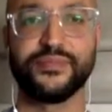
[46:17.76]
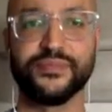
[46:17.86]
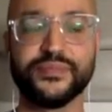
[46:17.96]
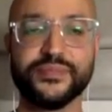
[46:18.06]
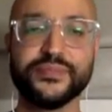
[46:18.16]

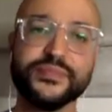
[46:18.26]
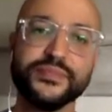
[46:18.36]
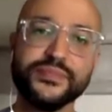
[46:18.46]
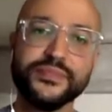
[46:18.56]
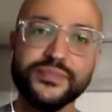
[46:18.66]

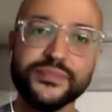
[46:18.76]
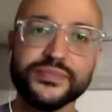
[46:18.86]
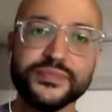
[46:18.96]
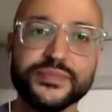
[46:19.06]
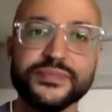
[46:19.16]

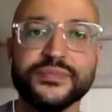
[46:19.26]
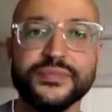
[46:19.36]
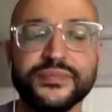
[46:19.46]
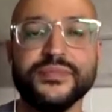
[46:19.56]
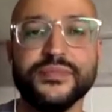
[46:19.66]

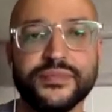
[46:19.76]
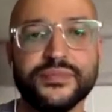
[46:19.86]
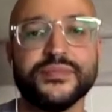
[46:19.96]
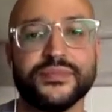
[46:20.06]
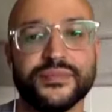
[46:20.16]

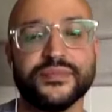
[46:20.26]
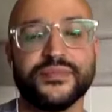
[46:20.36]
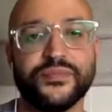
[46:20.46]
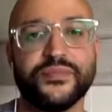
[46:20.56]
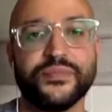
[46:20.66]

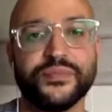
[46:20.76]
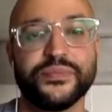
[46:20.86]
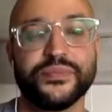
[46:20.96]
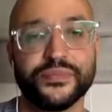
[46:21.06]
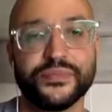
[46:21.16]

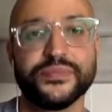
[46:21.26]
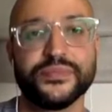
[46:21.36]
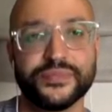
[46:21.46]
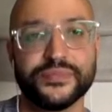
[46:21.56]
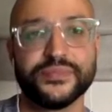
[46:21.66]

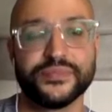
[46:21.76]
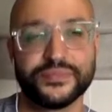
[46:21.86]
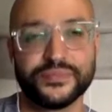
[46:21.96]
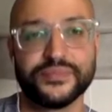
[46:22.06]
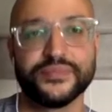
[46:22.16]

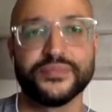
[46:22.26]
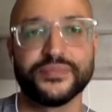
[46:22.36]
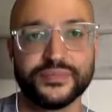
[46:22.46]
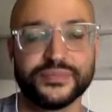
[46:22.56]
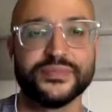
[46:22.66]

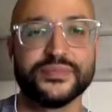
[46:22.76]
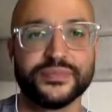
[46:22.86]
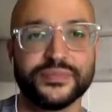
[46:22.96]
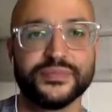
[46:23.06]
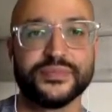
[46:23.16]

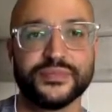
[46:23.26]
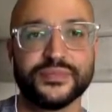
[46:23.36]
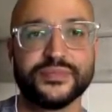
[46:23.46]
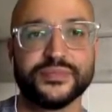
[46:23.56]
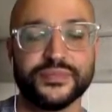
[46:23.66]

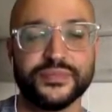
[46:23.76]
[no speech]